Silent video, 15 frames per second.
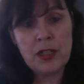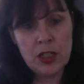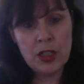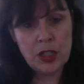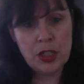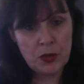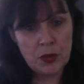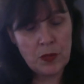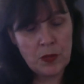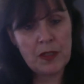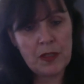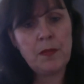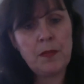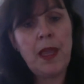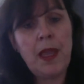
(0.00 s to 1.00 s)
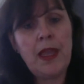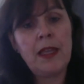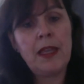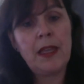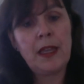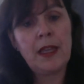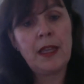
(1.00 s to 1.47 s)
issues with
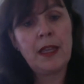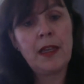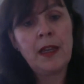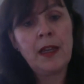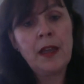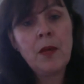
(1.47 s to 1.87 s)
banking